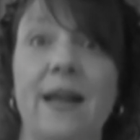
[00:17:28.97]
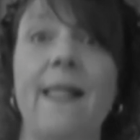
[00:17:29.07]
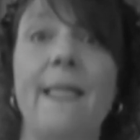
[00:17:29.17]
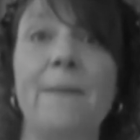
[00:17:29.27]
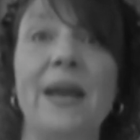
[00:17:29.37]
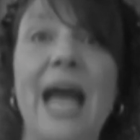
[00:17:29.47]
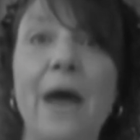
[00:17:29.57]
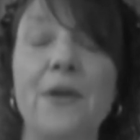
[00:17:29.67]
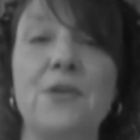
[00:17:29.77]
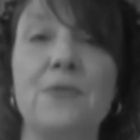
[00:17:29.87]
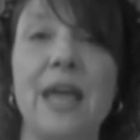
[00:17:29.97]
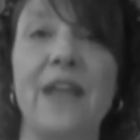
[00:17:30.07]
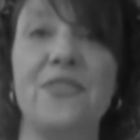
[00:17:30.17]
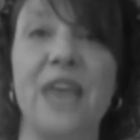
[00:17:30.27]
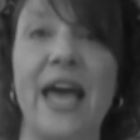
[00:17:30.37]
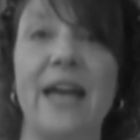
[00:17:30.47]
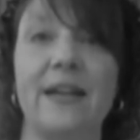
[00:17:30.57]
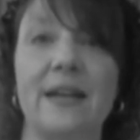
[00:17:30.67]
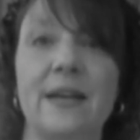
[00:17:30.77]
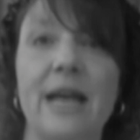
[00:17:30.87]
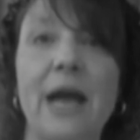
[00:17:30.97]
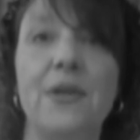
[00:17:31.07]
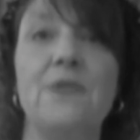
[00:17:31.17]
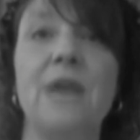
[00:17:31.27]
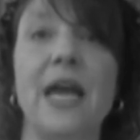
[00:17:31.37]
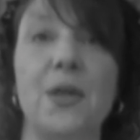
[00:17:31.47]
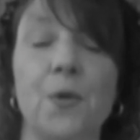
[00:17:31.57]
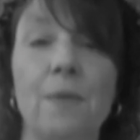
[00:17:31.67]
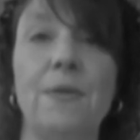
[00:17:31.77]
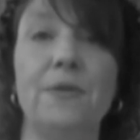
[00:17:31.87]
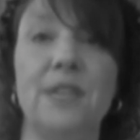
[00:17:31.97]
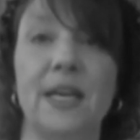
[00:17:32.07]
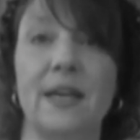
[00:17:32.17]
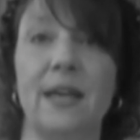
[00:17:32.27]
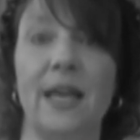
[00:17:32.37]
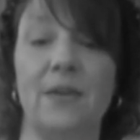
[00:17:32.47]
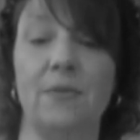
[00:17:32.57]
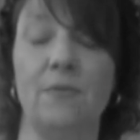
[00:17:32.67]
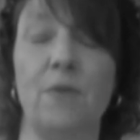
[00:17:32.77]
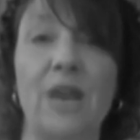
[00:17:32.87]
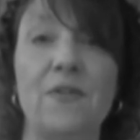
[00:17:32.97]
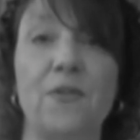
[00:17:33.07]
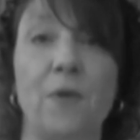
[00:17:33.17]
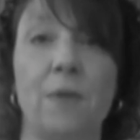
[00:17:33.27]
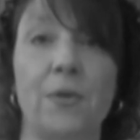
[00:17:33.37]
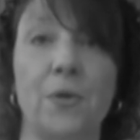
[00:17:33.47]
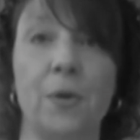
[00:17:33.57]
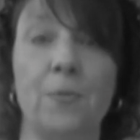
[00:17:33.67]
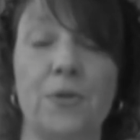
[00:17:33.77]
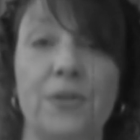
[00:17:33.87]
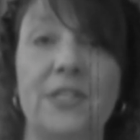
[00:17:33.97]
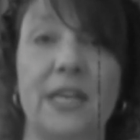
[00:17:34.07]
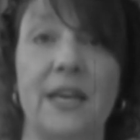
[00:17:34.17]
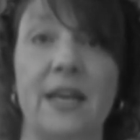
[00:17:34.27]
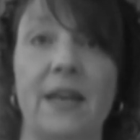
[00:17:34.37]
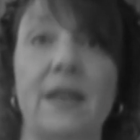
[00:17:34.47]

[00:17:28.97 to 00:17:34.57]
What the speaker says: but how do you get your music in whatever form you're producing it in